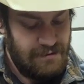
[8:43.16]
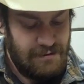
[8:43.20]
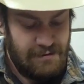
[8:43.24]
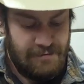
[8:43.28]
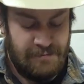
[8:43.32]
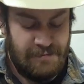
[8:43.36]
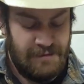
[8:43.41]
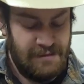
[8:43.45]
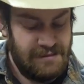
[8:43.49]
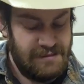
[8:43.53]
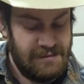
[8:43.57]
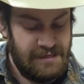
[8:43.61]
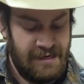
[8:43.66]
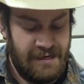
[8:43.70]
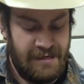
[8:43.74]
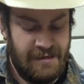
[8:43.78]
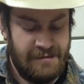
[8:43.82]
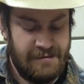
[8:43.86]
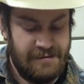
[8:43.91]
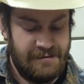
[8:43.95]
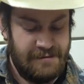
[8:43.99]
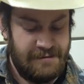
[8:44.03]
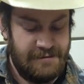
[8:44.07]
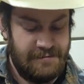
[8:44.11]
This
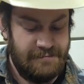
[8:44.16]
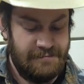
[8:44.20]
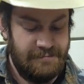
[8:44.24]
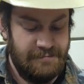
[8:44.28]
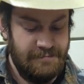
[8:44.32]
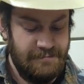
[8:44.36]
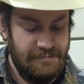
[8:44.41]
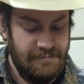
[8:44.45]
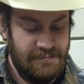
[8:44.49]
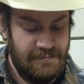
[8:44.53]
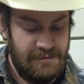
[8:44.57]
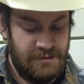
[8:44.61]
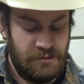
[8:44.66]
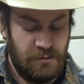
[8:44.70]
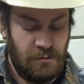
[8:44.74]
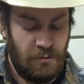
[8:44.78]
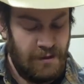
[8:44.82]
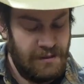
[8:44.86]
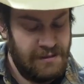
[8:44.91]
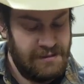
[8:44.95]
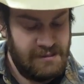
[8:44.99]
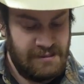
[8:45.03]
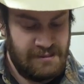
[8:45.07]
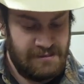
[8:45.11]
has
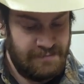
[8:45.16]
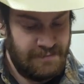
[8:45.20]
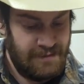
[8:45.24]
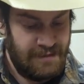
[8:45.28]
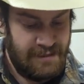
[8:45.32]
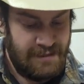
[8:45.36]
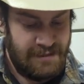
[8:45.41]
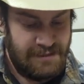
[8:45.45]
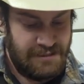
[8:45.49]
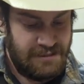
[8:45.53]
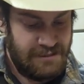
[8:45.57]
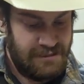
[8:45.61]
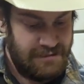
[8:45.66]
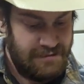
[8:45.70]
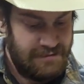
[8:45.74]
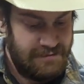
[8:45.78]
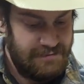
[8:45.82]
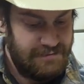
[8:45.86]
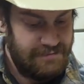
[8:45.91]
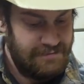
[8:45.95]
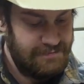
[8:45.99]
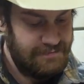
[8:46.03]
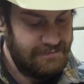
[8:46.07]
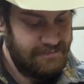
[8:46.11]
twice as much
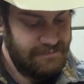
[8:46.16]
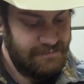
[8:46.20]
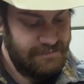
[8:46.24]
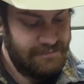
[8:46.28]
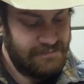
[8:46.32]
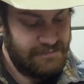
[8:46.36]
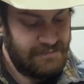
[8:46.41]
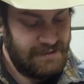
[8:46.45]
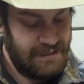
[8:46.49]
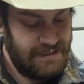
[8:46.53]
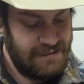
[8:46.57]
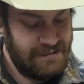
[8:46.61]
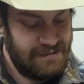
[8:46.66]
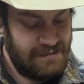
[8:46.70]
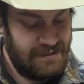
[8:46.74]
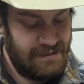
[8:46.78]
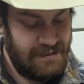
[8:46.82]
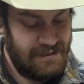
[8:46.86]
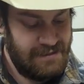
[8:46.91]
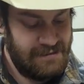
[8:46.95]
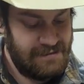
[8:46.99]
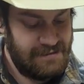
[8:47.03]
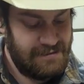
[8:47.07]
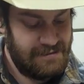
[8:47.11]
as
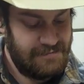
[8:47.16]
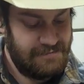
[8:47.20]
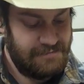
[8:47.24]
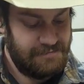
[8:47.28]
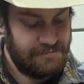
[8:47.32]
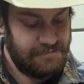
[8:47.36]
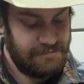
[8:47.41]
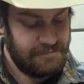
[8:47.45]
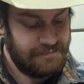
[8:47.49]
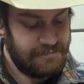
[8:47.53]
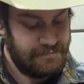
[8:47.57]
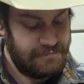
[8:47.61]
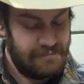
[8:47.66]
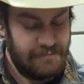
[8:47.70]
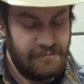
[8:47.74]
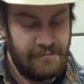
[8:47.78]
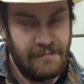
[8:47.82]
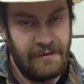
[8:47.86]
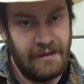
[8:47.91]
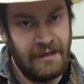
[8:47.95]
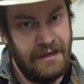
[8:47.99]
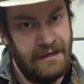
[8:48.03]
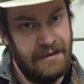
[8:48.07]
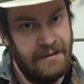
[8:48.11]
this,
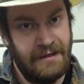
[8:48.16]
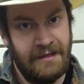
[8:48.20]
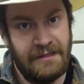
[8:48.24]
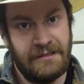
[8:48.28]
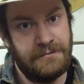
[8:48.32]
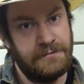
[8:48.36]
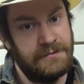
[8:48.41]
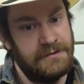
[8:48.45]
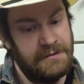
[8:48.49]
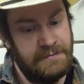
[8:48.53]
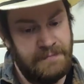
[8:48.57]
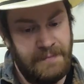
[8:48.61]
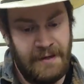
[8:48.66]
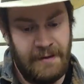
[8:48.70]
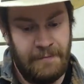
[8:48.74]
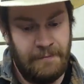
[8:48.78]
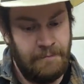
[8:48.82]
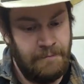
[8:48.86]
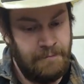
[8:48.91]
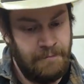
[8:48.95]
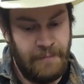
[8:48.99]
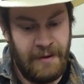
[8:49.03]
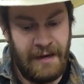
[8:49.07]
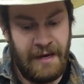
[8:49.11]
and this one's been
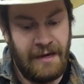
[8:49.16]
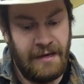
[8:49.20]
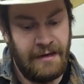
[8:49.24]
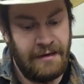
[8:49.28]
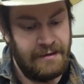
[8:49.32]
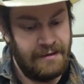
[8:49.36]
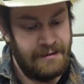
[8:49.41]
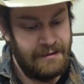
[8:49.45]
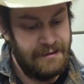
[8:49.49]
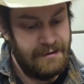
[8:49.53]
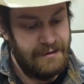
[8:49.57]
beat.